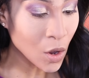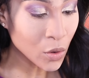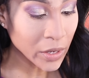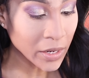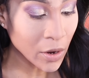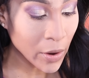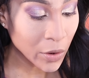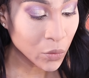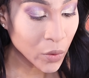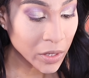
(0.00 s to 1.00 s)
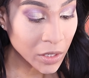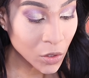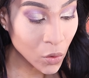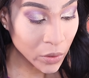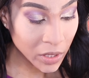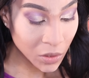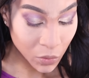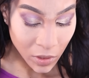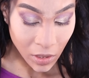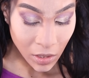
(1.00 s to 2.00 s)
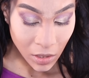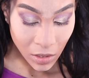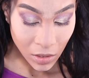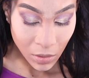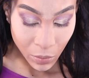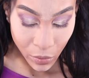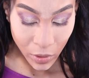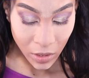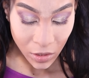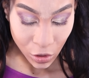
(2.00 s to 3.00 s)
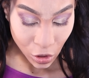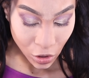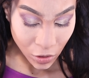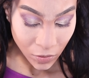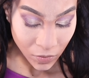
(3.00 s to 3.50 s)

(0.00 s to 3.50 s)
Okay, now I want to go in with another brush,